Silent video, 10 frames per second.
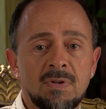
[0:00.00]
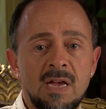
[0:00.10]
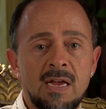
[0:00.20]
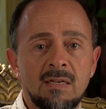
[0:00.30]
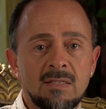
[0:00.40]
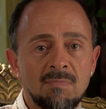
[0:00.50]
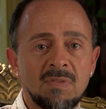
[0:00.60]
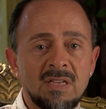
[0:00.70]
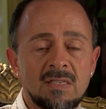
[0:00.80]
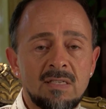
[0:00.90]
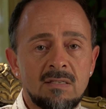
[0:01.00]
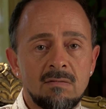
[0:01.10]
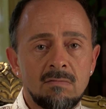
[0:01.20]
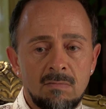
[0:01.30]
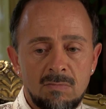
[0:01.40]
plane, something
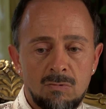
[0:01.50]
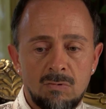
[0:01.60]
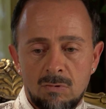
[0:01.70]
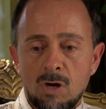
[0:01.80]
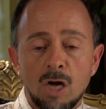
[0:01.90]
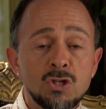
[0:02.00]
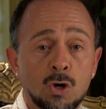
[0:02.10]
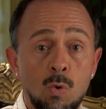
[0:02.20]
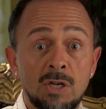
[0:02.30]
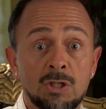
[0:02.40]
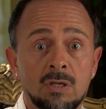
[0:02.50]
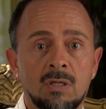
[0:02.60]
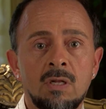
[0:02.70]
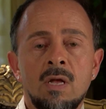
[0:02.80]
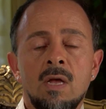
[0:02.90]

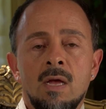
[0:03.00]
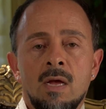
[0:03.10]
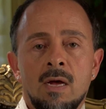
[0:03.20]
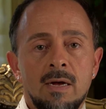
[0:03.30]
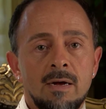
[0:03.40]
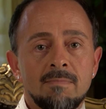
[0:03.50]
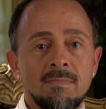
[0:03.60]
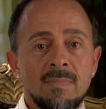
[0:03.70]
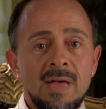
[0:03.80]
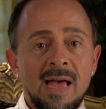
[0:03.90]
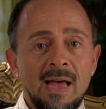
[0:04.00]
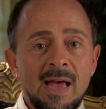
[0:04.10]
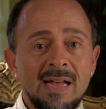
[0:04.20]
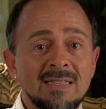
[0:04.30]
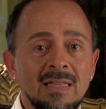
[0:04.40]
consequential,
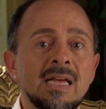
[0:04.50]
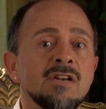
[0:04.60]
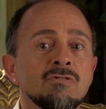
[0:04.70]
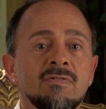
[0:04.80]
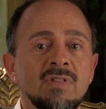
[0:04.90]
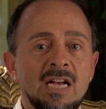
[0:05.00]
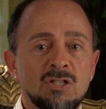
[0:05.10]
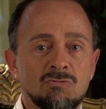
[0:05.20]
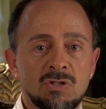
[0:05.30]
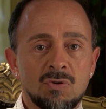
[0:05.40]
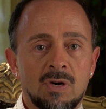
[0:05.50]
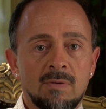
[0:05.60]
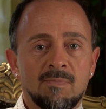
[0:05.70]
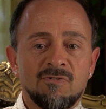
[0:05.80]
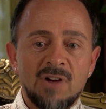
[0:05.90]
as the lender of last resort.
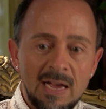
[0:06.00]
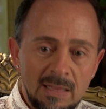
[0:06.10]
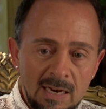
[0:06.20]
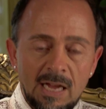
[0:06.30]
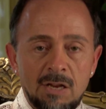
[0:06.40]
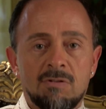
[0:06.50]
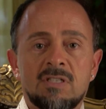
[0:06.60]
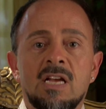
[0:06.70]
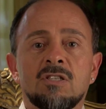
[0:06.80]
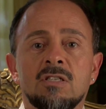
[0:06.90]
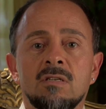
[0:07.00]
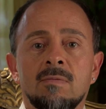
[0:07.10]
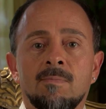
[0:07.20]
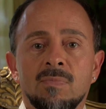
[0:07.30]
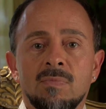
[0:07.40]
Finally, to get your
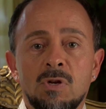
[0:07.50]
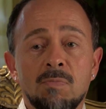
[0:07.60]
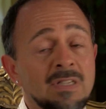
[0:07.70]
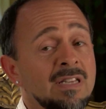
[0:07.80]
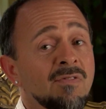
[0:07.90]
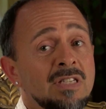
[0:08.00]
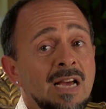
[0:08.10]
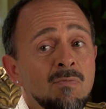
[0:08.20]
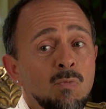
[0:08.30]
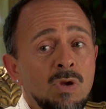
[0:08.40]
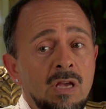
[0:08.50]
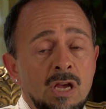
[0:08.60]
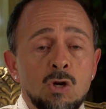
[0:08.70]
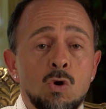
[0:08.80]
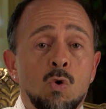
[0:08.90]
attention, because every time we
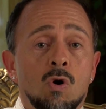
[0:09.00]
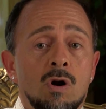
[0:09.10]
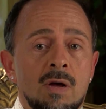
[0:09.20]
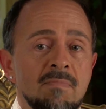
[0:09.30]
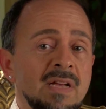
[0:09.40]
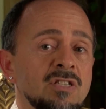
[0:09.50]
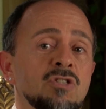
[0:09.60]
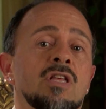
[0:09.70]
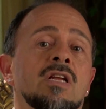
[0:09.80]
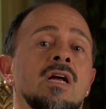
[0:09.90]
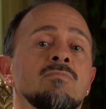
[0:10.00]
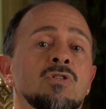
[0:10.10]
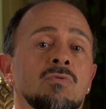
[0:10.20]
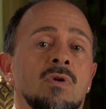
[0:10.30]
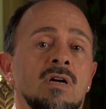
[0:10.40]
ignore a message that comes
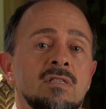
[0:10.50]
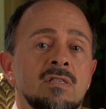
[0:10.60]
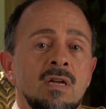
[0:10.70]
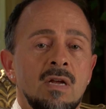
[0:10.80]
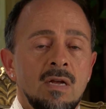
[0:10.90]
to us,